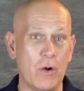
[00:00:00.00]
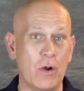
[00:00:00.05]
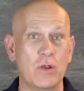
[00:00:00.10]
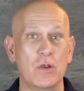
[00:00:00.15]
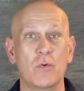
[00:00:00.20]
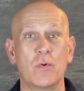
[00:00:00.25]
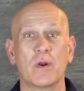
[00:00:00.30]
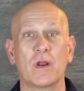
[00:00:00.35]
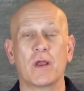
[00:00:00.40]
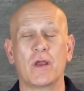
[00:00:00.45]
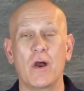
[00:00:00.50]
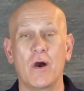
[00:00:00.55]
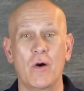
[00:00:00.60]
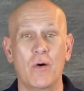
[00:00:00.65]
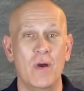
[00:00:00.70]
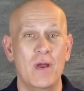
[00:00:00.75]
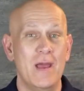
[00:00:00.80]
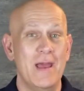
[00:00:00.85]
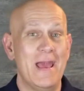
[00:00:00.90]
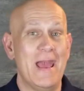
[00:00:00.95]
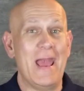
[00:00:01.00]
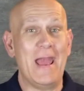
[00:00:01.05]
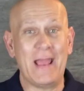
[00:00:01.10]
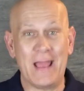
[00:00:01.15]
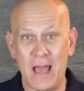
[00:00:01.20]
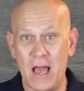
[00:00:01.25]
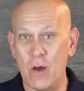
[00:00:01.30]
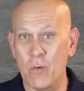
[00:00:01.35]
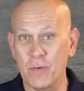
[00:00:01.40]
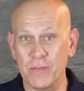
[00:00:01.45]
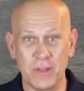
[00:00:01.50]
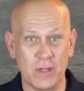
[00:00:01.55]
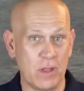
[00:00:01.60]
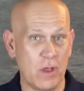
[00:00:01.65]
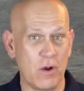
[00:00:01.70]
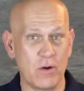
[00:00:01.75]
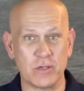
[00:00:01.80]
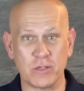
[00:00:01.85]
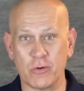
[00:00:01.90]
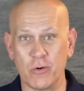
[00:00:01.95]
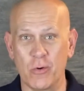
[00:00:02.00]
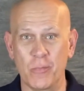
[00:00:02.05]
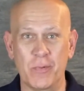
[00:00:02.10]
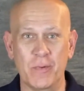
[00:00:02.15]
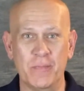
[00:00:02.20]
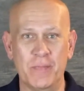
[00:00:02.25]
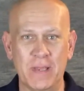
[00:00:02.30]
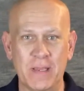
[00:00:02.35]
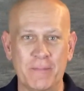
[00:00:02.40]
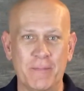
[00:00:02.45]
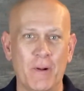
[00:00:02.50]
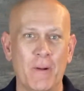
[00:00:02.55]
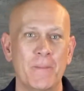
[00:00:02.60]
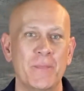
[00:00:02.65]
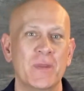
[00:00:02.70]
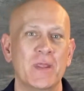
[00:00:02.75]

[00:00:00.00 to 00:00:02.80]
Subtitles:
or you want to go hang out with a large group of people.